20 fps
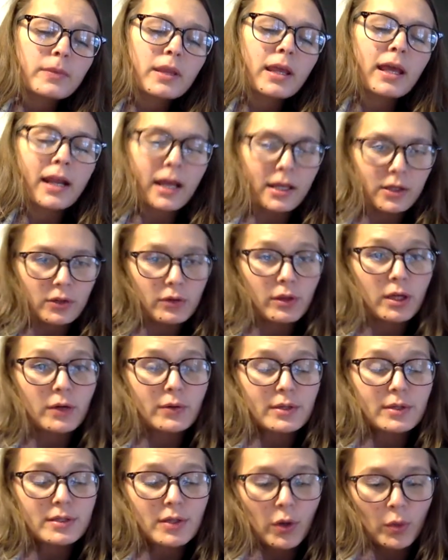And I knew there
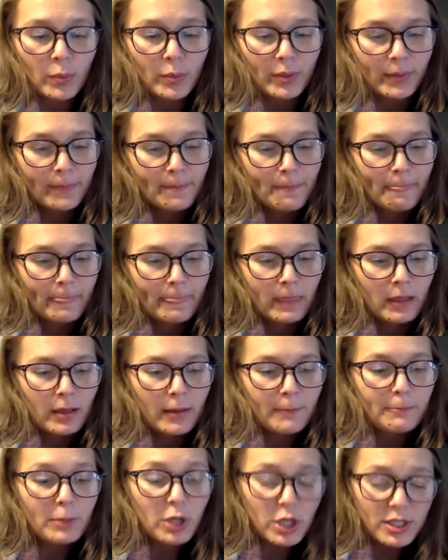was hope.
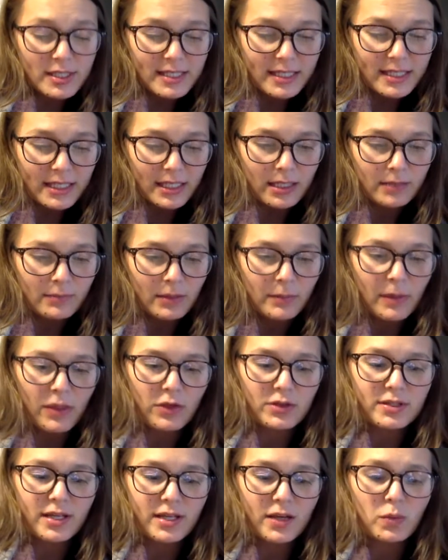"Percy," my
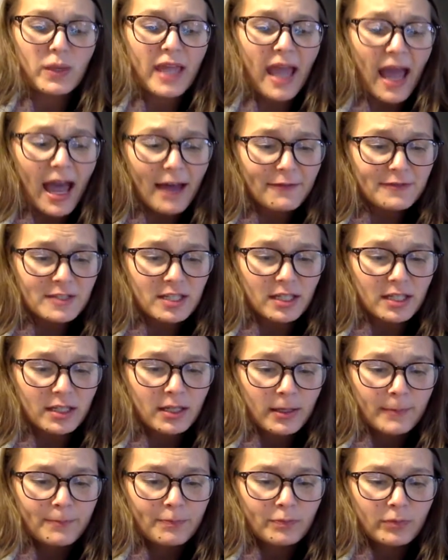mother said, "we have to..."
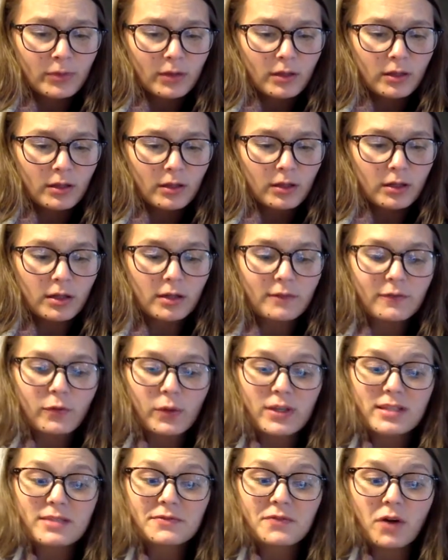Her
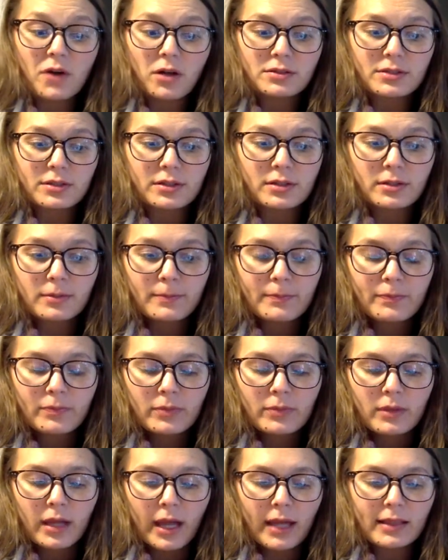voice faltered.
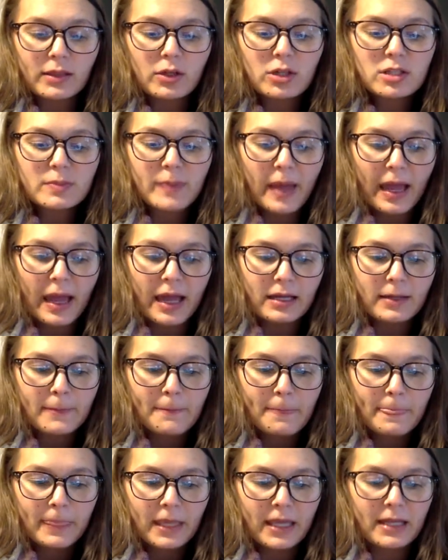I looked back.
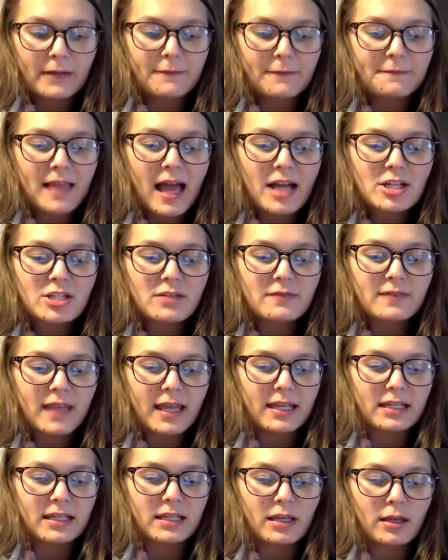In a flash of
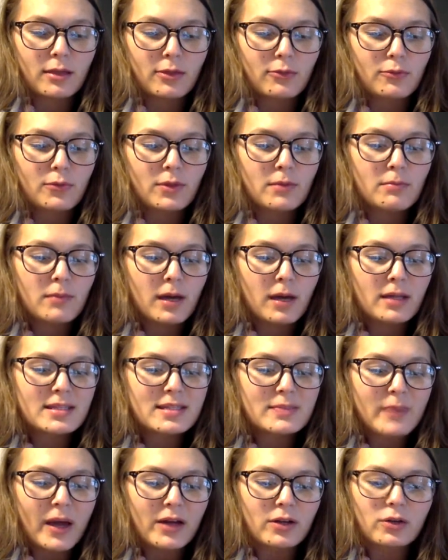lightning, through the
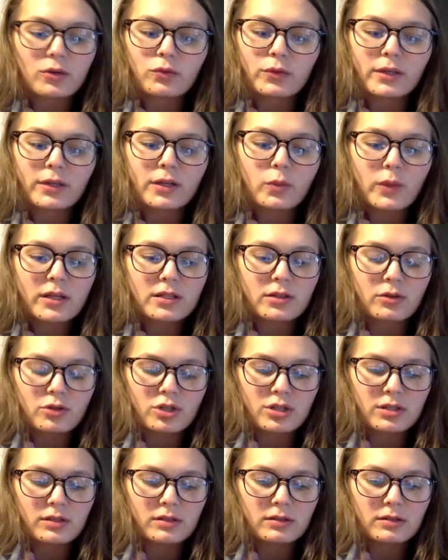mud-spattered rear window
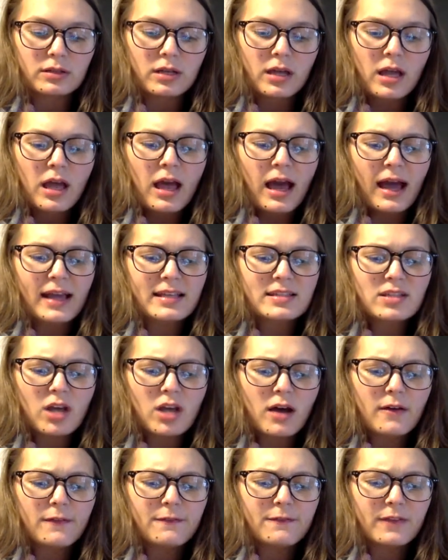shield, I
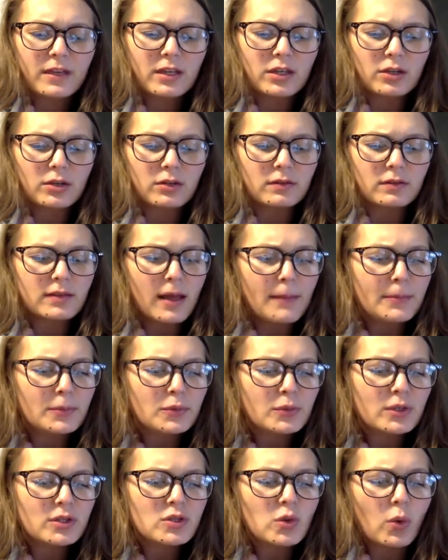saw a figure
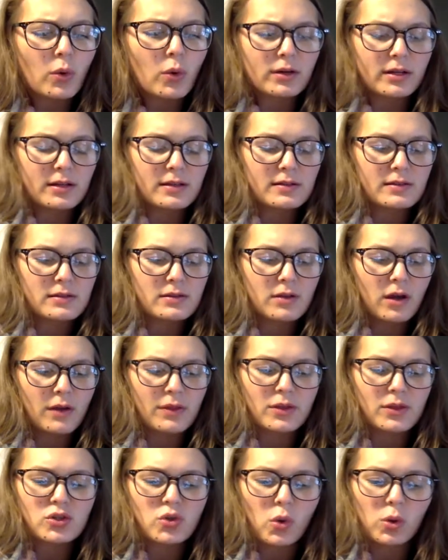lumbering toward us on
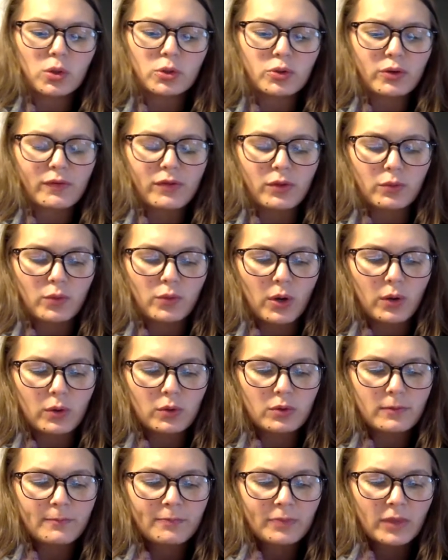the shoulder of the
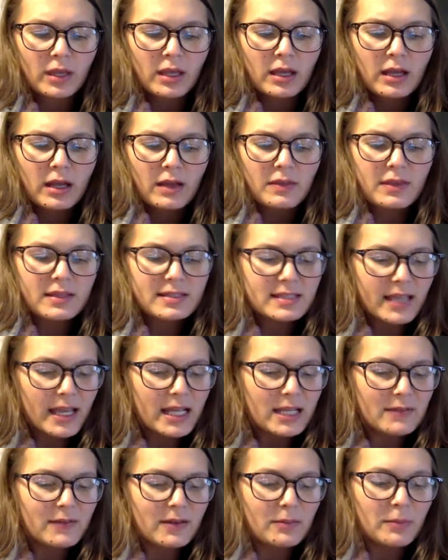road. The
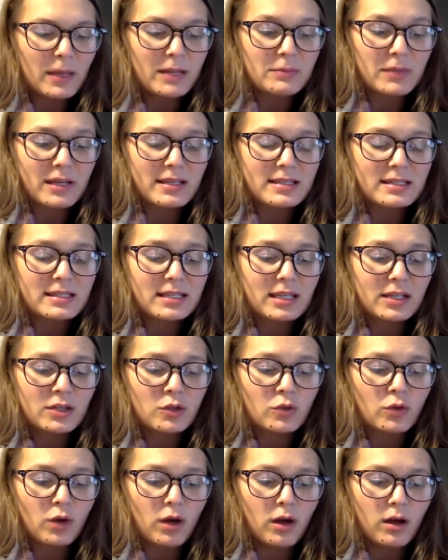sight of it made my skin
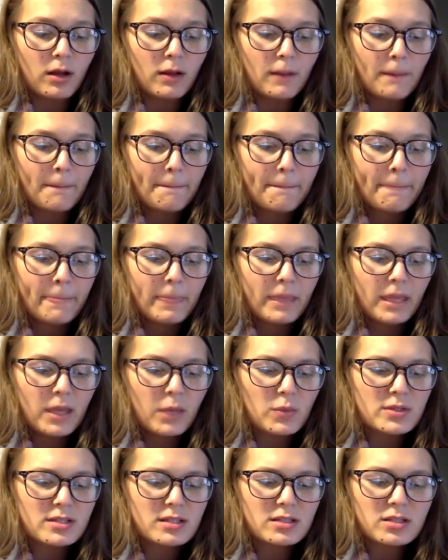crawl. It
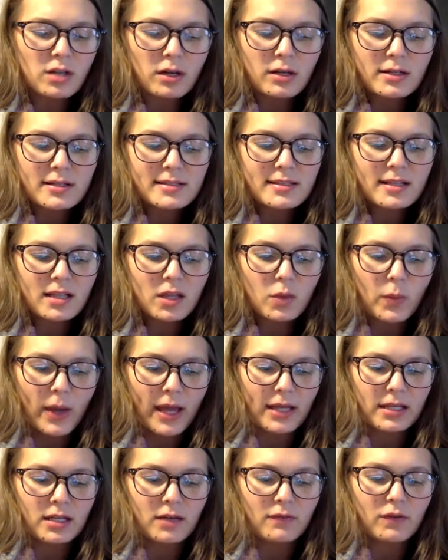was a dark
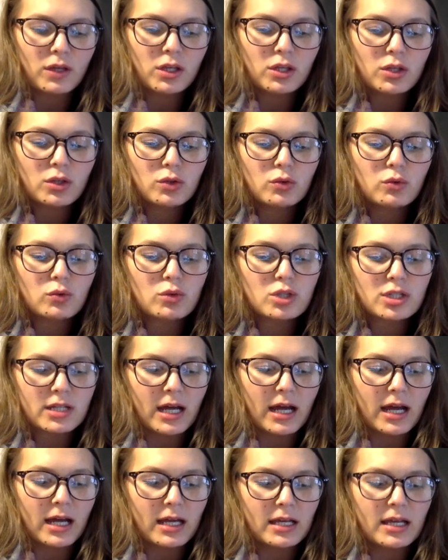silhouette of a huge
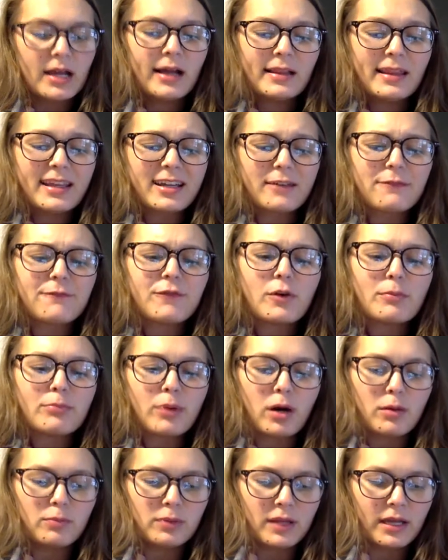guy, like a
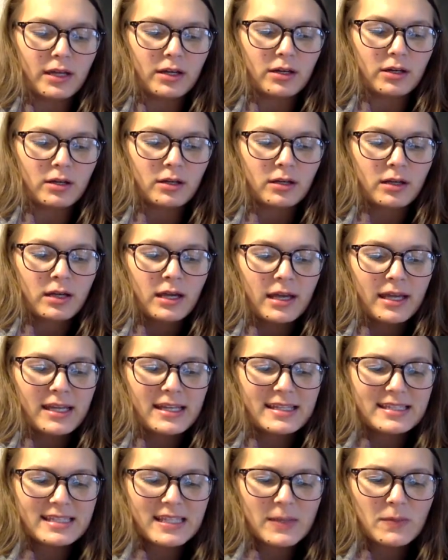football player.
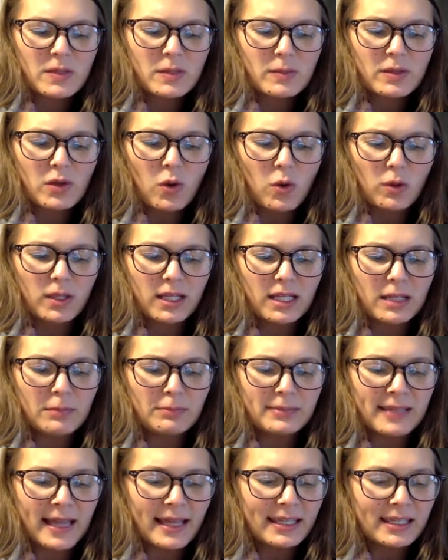He seemed to be holding a
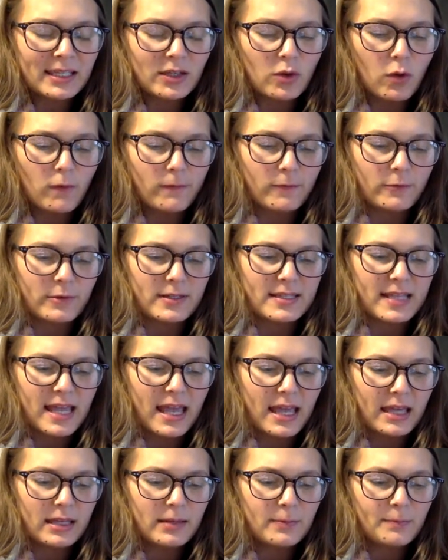blanket over his
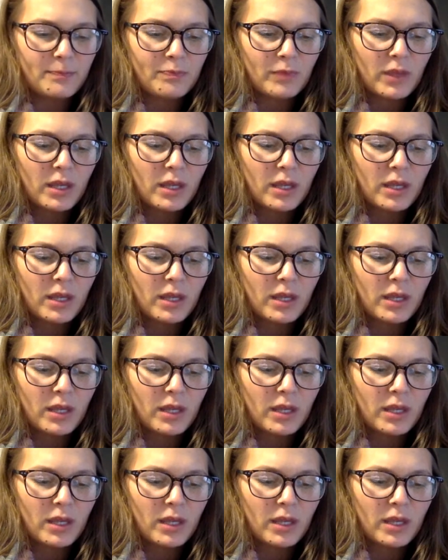head.